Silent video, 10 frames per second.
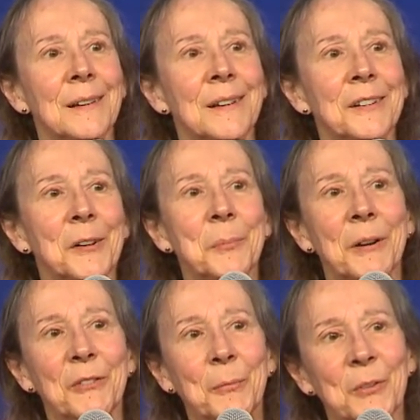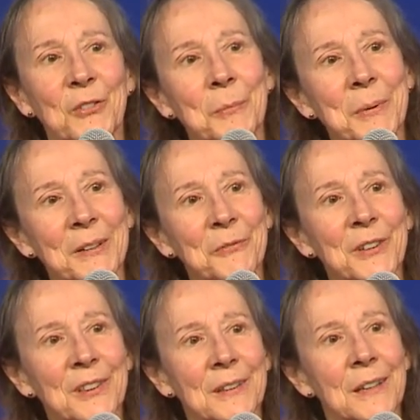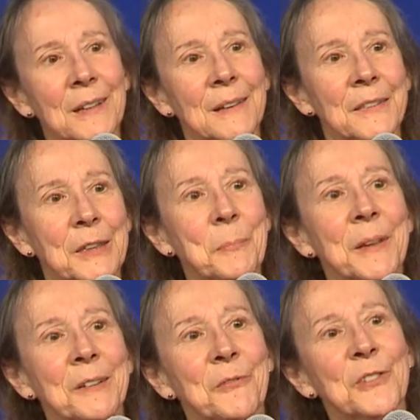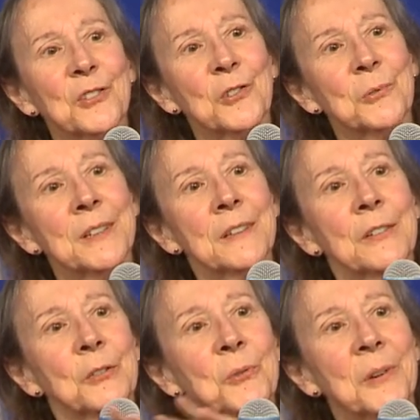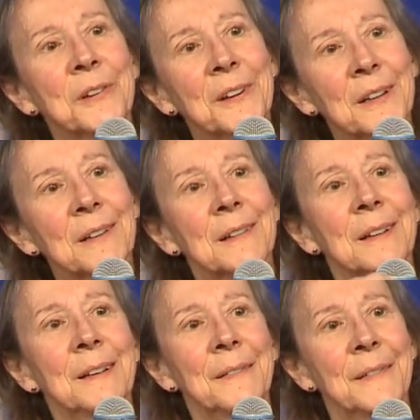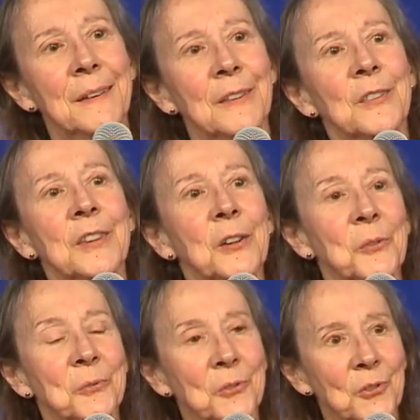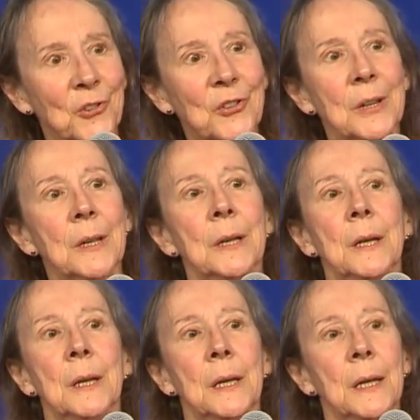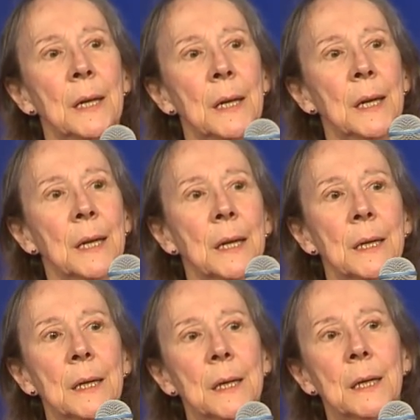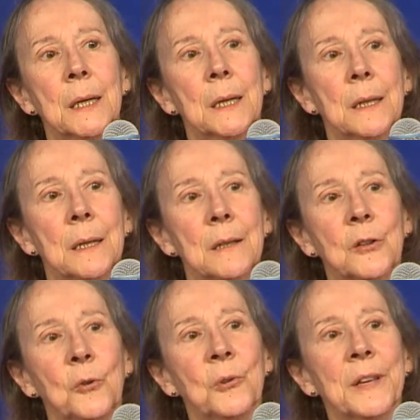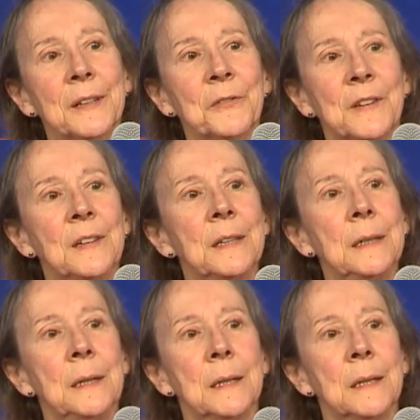A nonprofit's supposed to benefit the beneficiaries who are not the owners, and the whole NFT